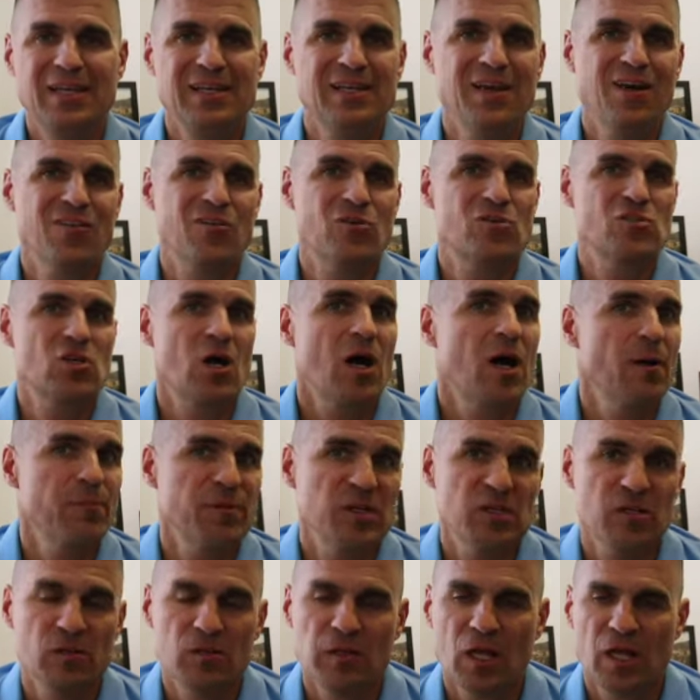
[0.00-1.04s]
other
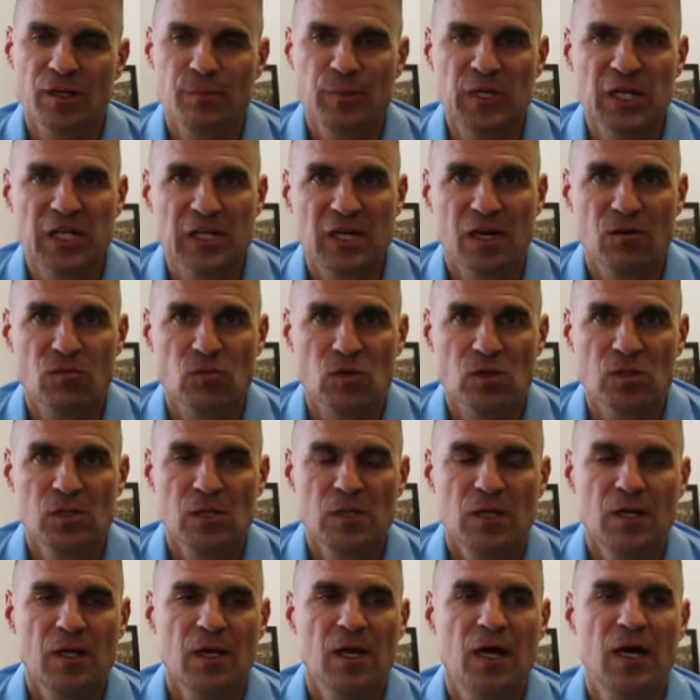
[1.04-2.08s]
topic you'd like me to cover,
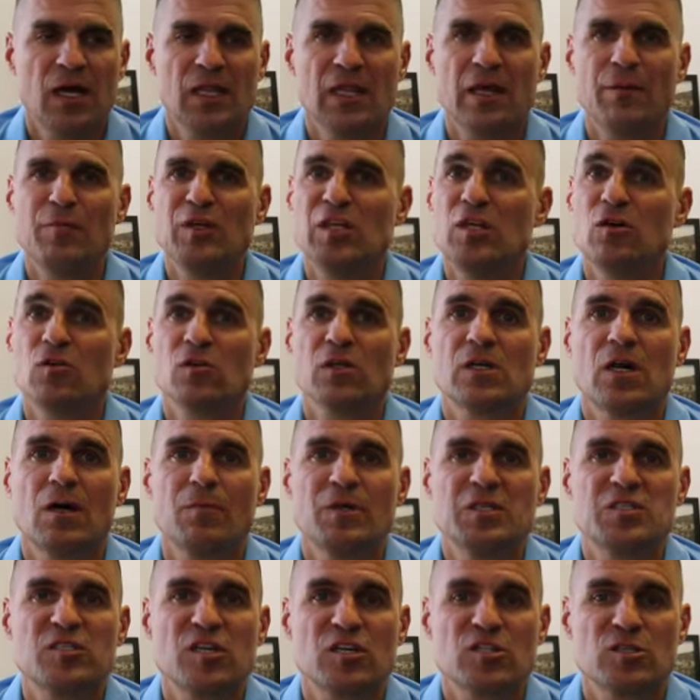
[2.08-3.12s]
let me know in the
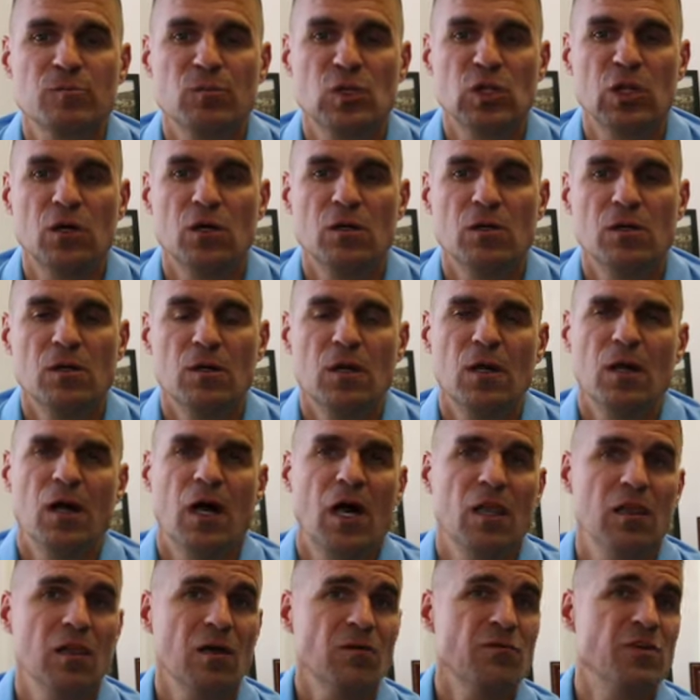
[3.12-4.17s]
comment section below.
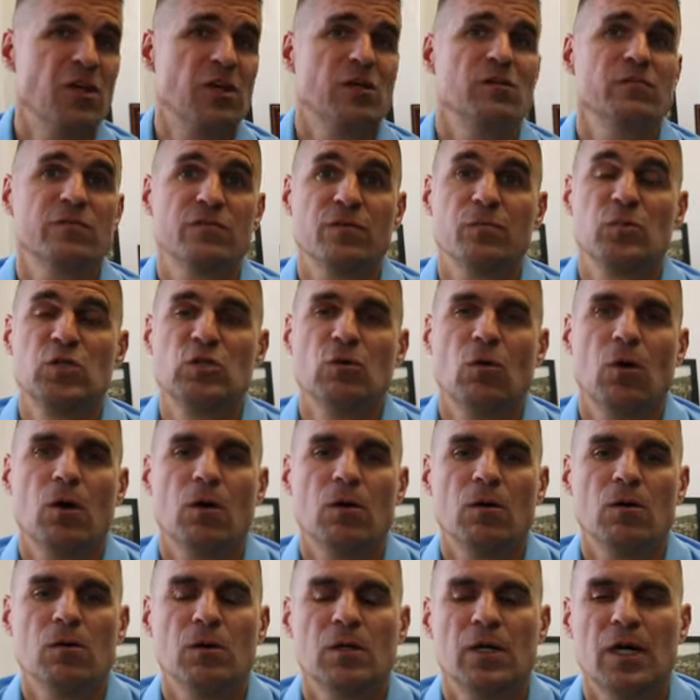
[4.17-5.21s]
I love hearing from you
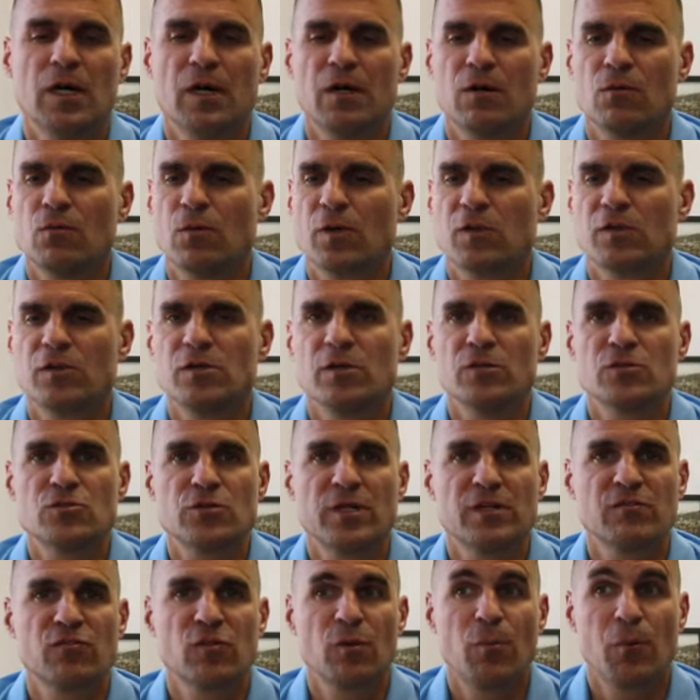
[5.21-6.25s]
all, whether you're
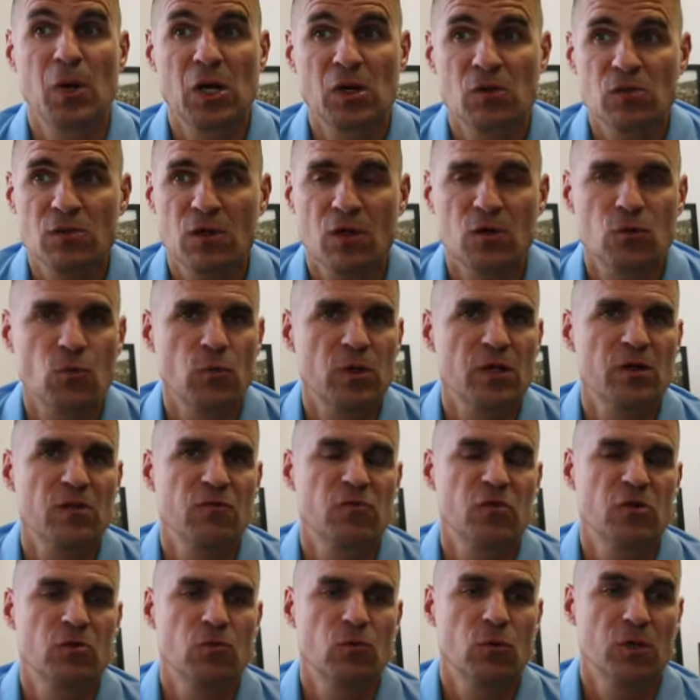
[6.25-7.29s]
training for the marathon or
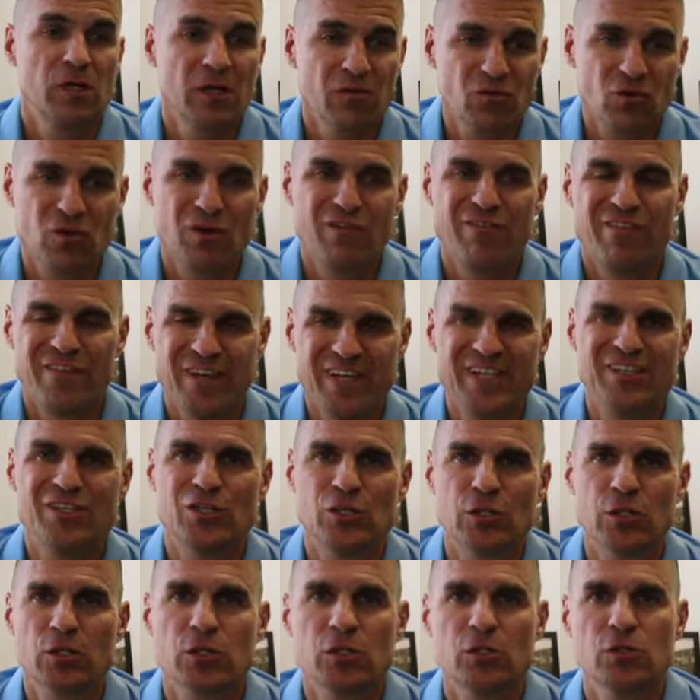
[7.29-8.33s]
whatever event
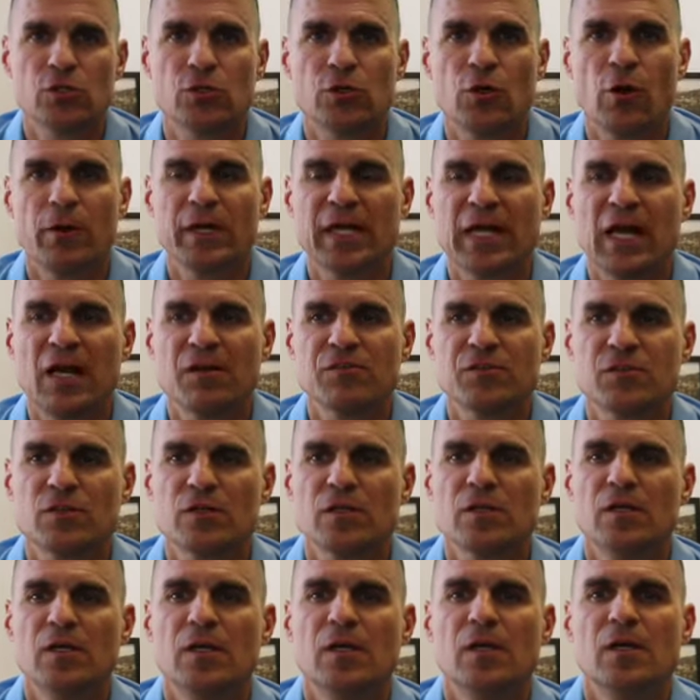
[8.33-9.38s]
you're going
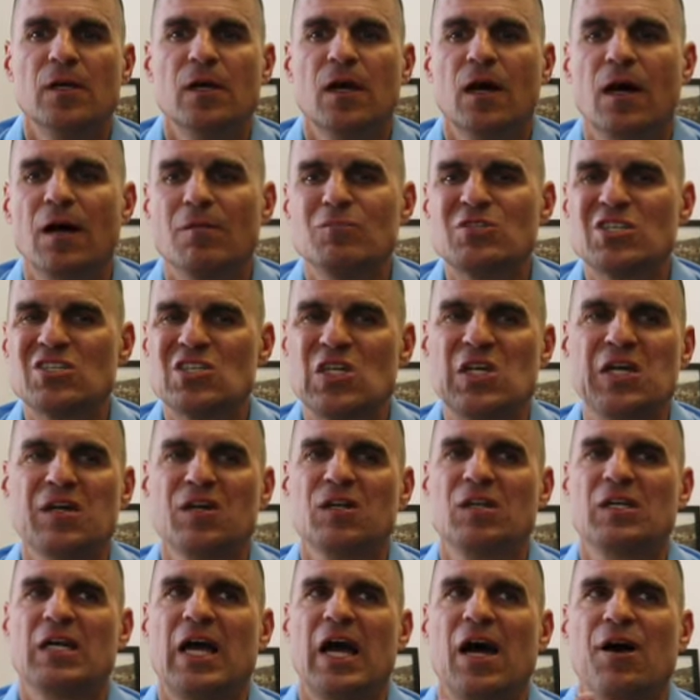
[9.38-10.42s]
after. Just
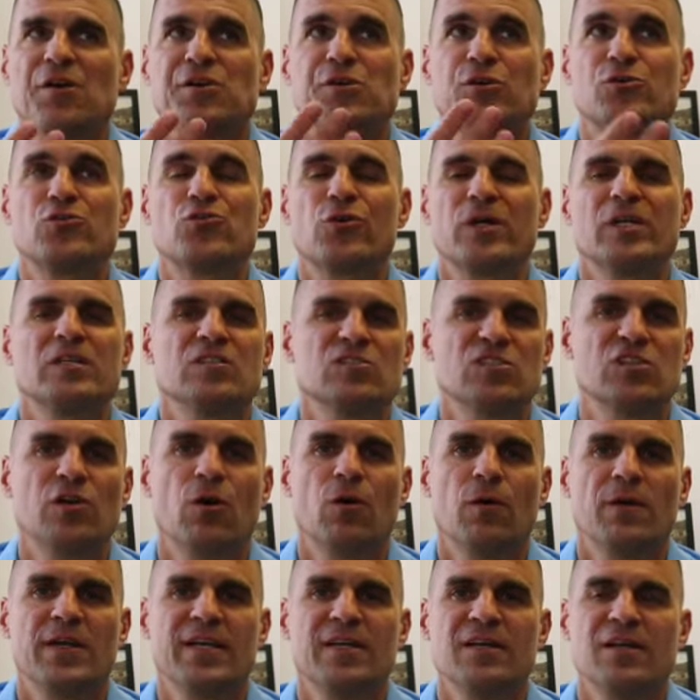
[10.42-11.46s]
hearing how your training is
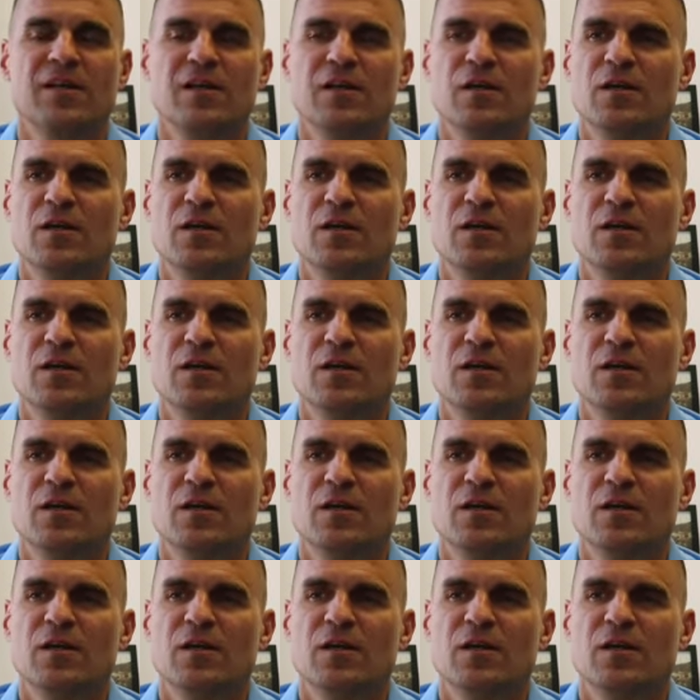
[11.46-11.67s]
going